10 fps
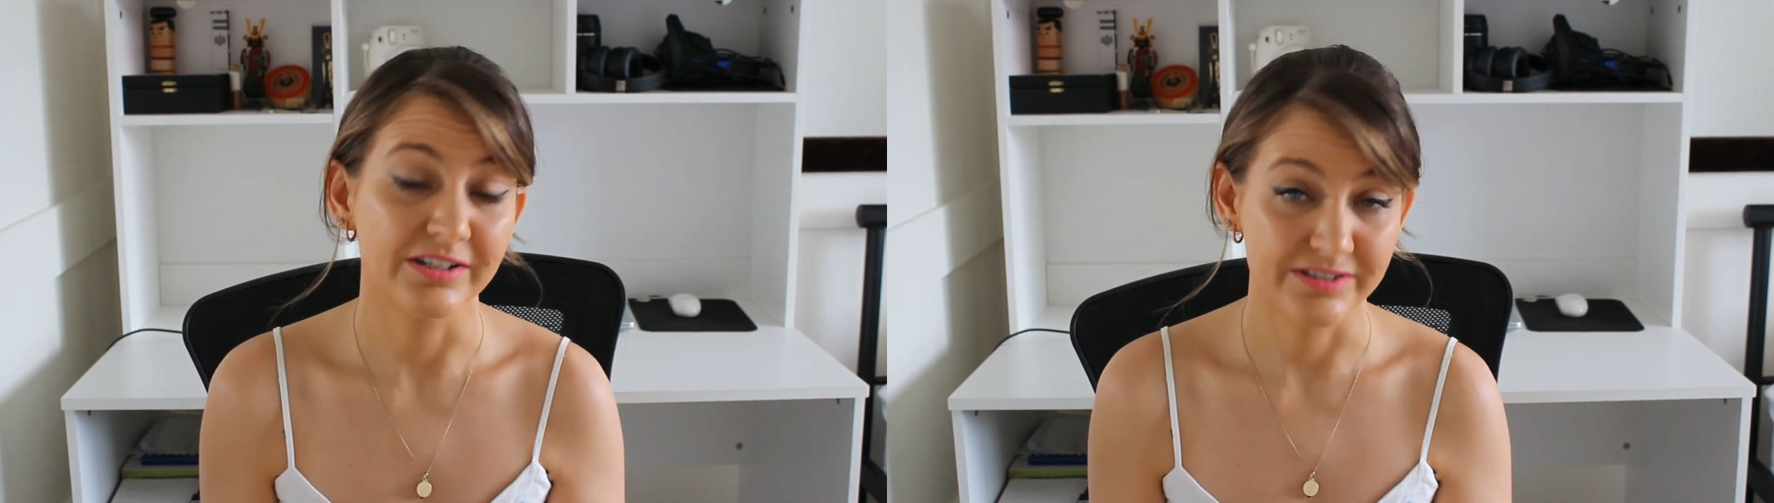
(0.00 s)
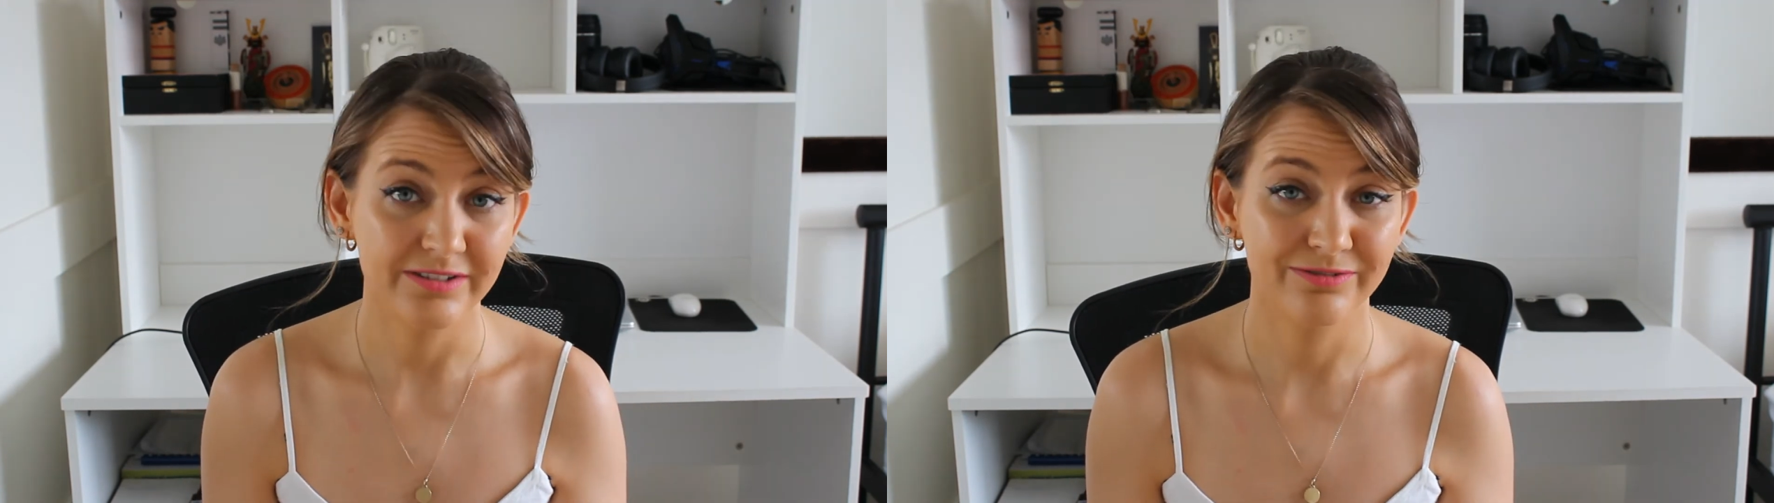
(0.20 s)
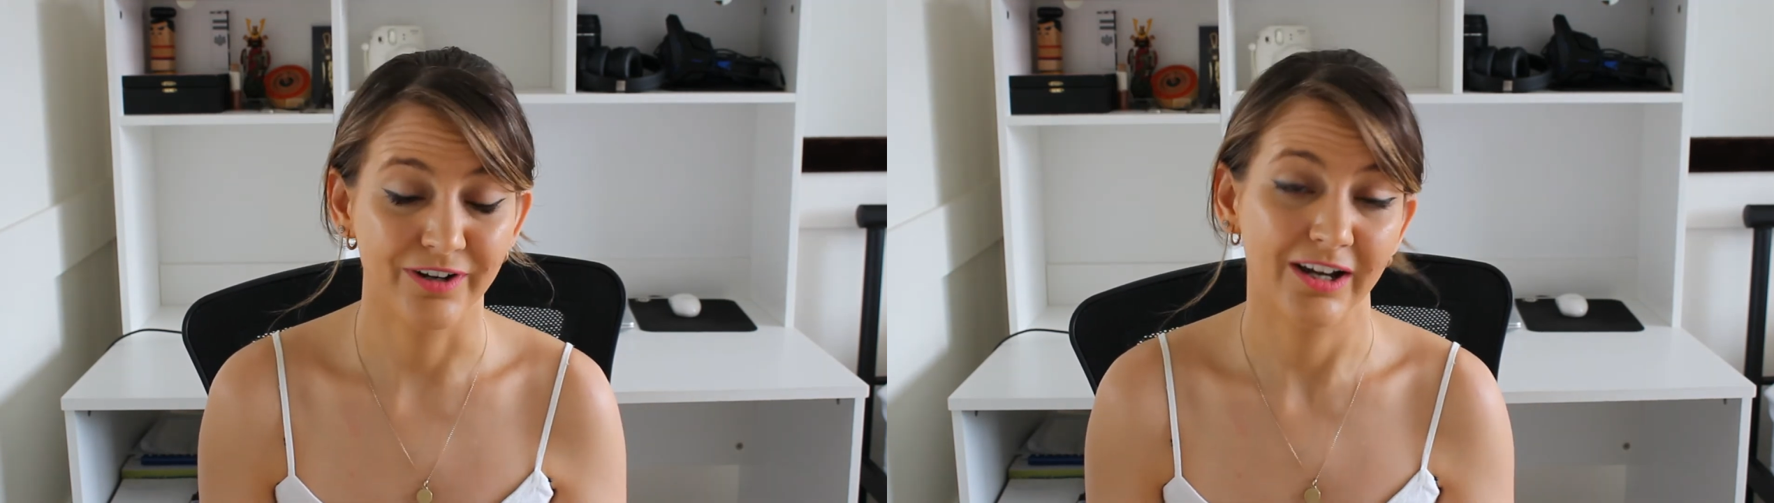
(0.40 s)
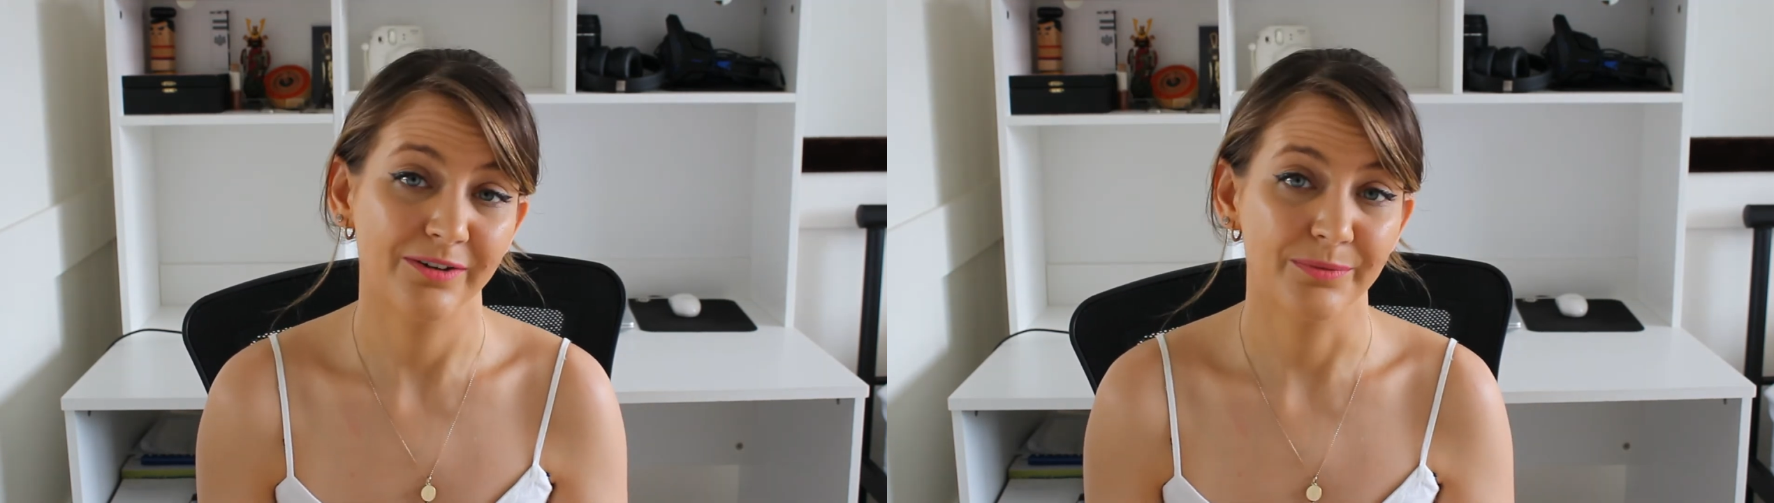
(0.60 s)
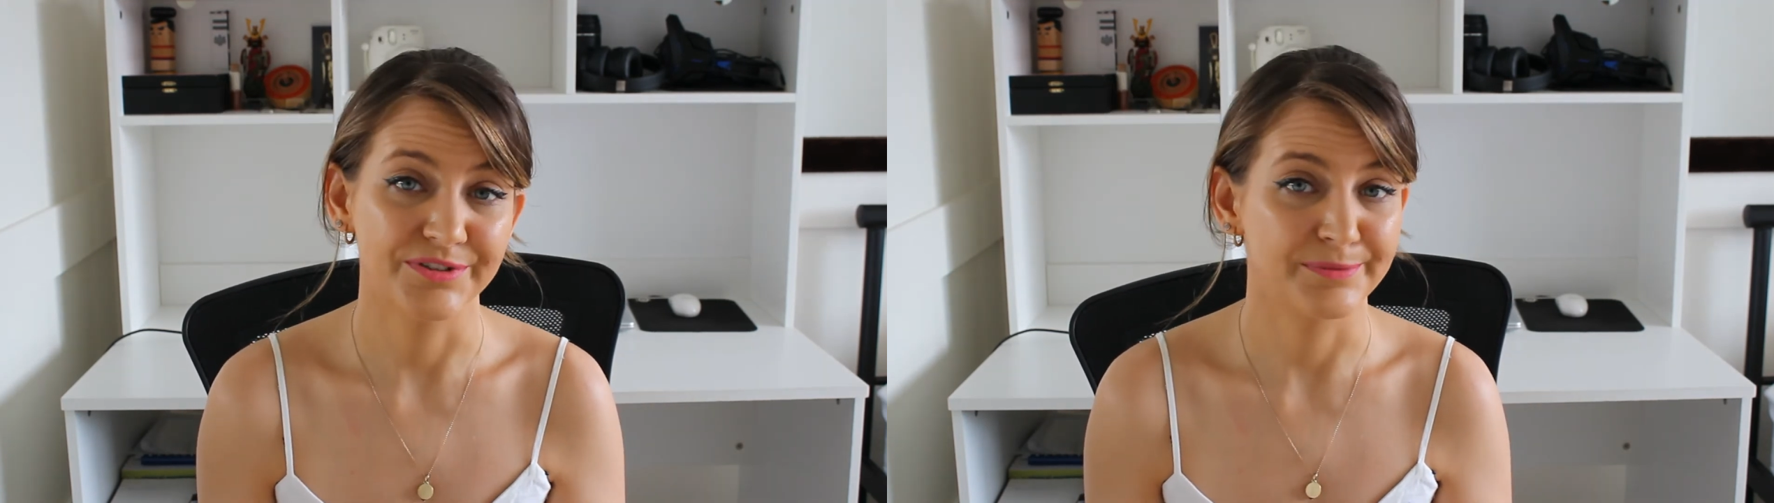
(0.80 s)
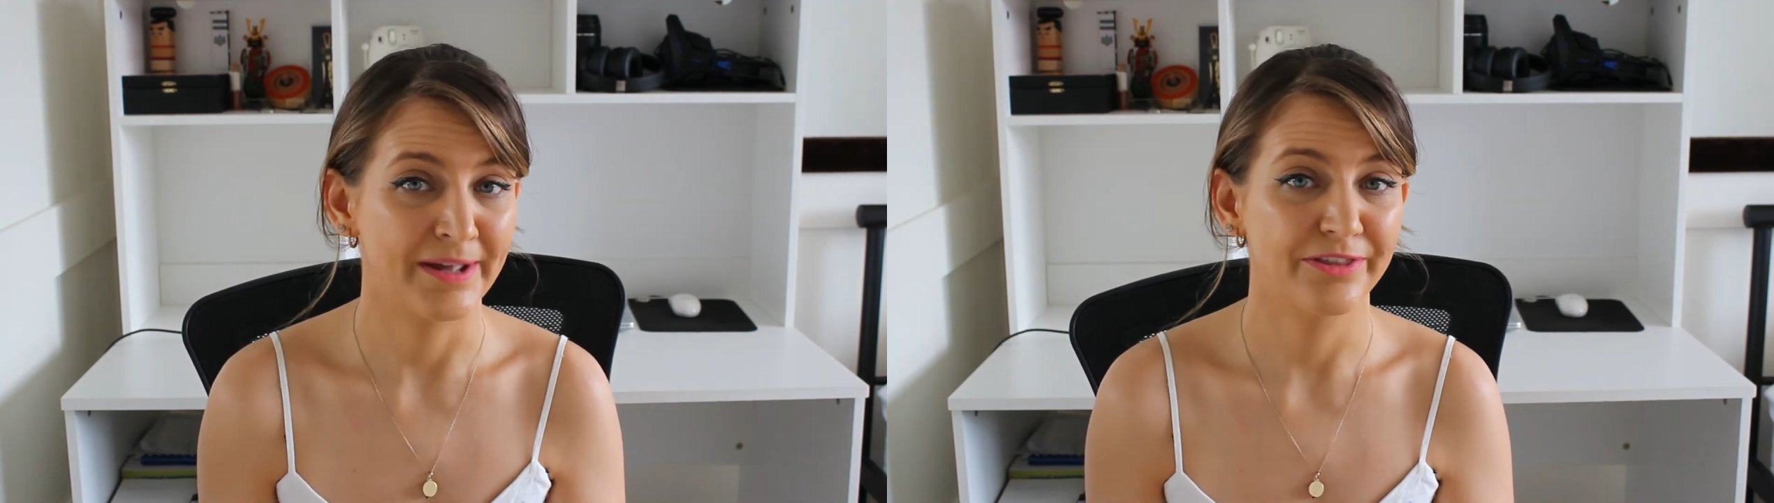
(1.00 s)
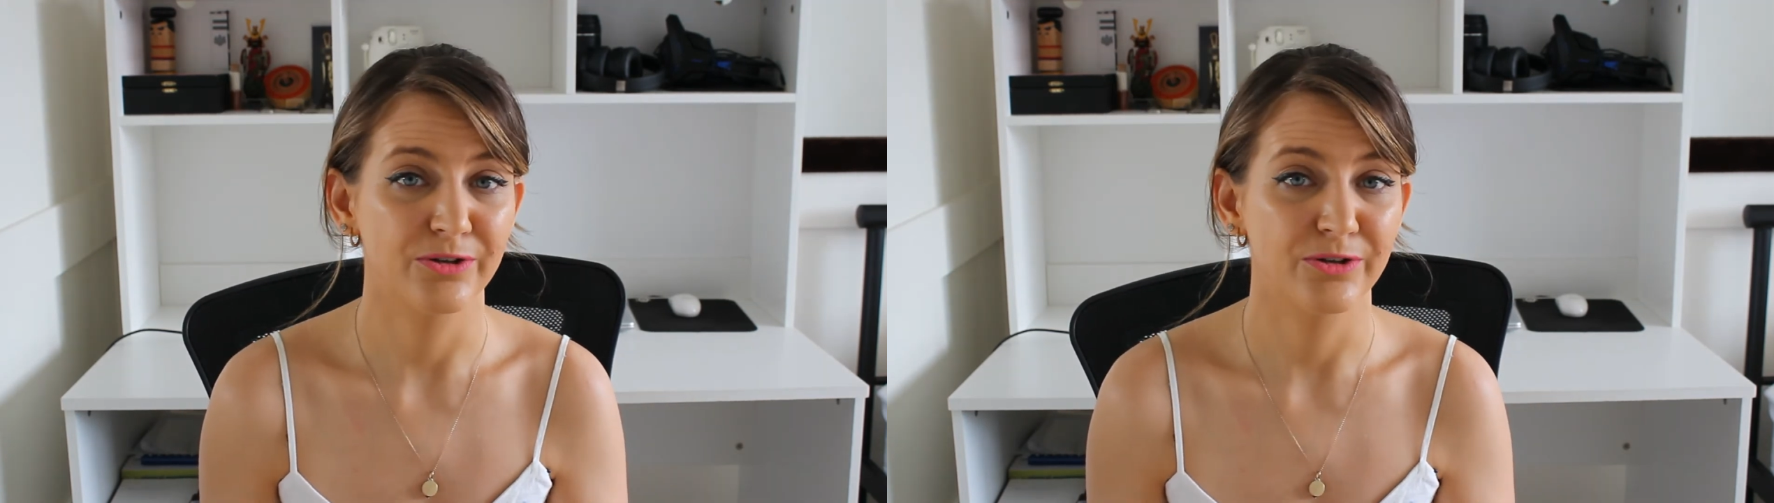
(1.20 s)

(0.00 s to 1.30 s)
I did find was about